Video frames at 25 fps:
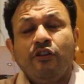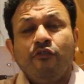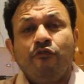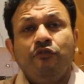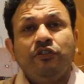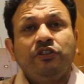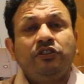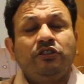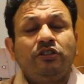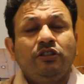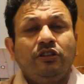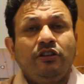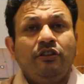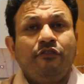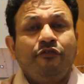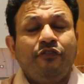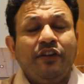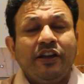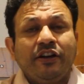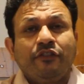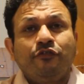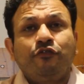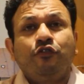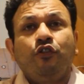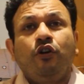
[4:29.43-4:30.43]
with
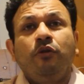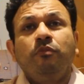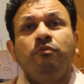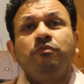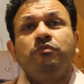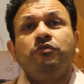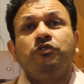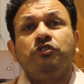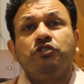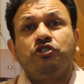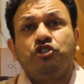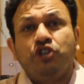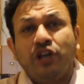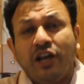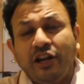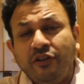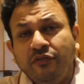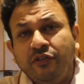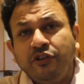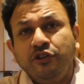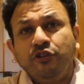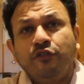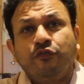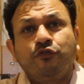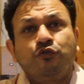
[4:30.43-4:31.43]
effect from
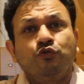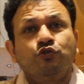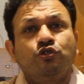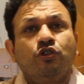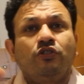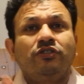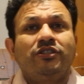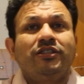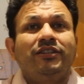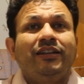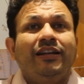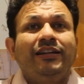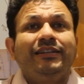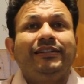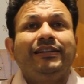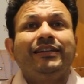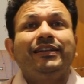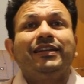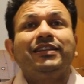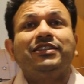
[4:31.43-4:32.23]
January of 2019,